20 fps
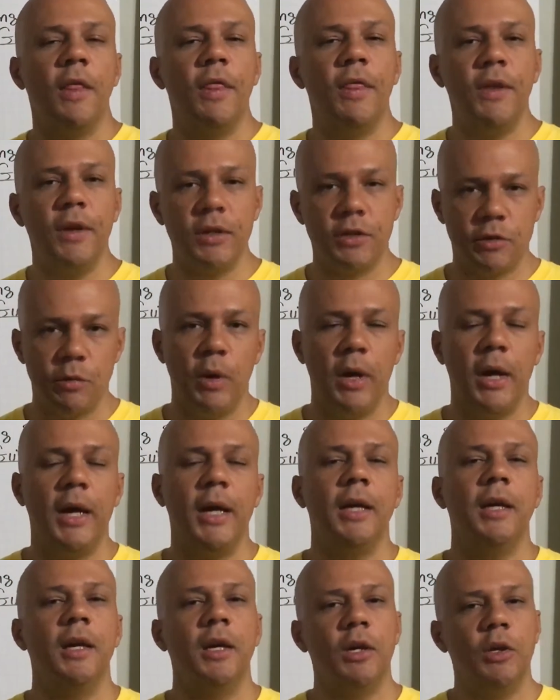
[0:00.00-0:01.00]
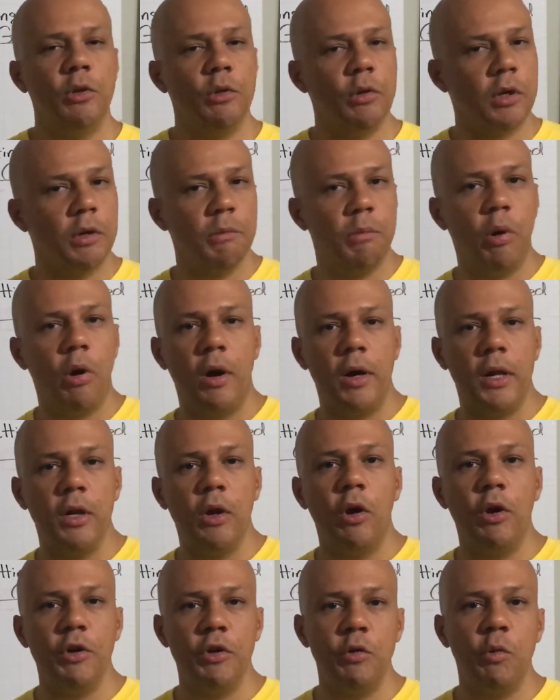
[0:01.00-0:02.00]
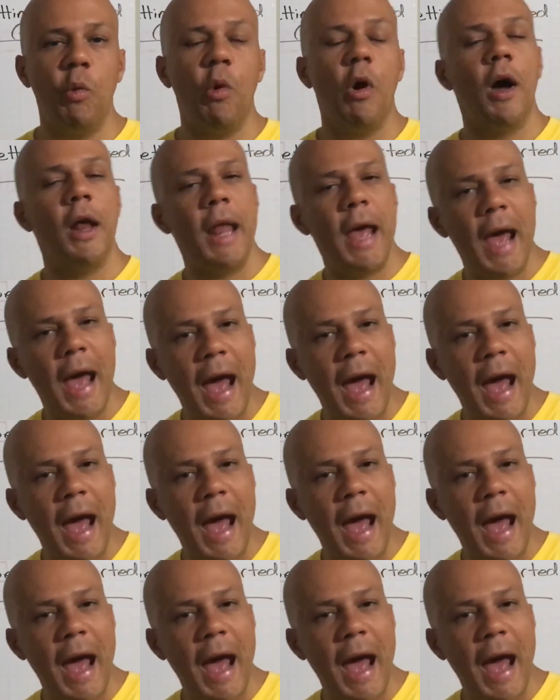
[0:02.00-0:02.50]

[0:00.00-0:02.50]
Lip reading: This way, you can party all you want